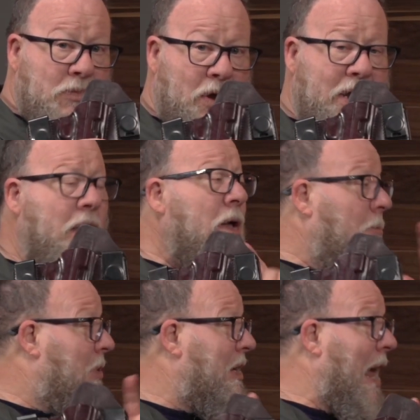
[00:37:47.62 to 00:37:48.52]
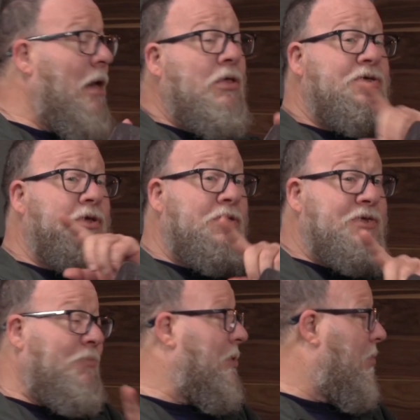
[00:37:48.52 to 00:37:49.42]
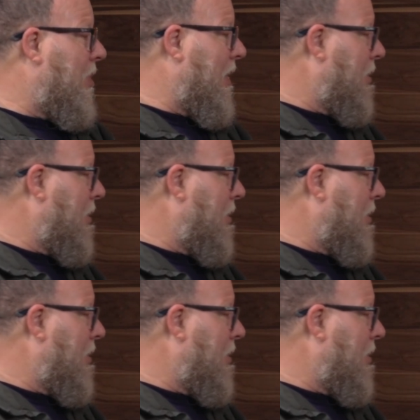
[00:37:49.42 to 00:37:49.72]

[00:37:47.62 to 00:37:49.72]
All right. But now let's look at something really